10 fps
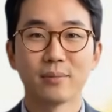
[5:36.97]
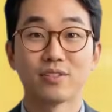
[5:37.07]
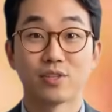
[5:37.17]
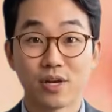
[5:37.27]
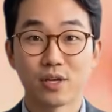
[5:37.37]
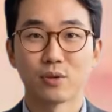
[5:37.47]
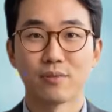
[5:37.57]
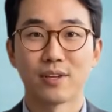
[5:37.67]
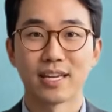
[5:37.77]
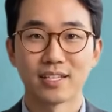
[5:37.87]
recovery
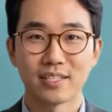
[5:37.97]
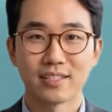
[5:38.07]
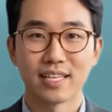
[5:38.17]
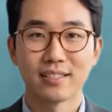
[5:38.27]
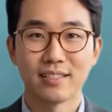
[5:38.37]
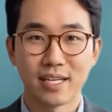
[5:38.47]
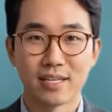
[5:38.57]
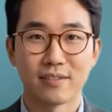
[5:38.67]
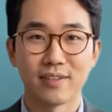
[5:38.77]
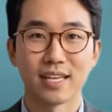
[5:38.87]
platforms are heavily
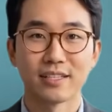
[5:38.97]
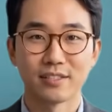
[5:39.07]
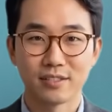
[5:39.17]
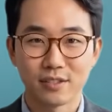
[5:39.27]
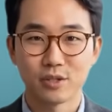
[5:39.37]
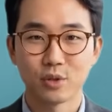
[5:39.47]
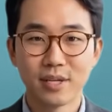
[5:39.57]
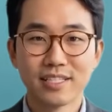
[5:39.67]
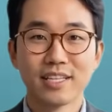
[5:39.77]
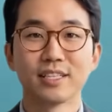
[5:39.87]
shielded with factory plating
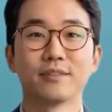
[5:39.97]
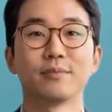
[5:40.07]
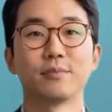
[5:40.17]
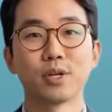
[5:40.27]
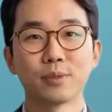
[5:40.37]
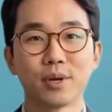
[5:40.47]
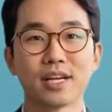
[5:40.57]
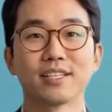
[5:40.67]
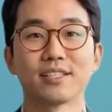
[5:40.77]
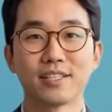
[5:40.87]
and crude cage armor.
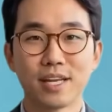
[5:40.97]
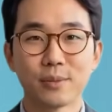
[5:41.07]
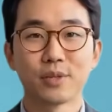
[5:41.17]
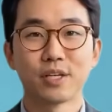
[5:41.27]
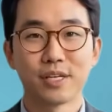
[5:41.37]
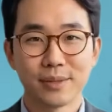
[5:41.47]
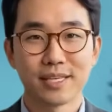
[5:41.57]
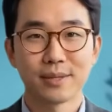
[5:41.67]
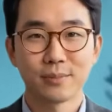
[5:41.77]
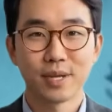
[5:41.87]
For several minutes,